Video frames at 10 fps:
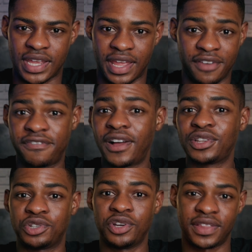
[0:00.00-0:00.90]
And it
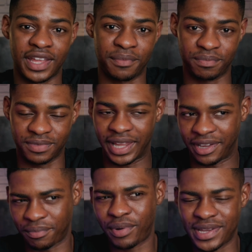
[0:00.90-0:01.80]
felt good in that
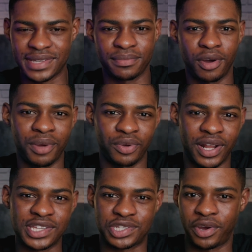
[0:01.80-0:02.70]
like present moment when
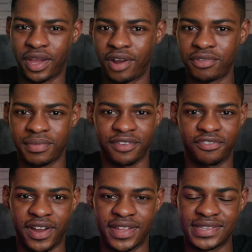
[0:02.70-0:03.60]
I was going out with my
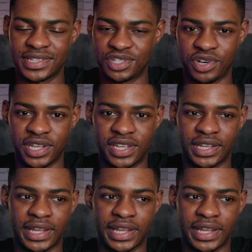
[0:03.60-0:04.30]
friends and drinking.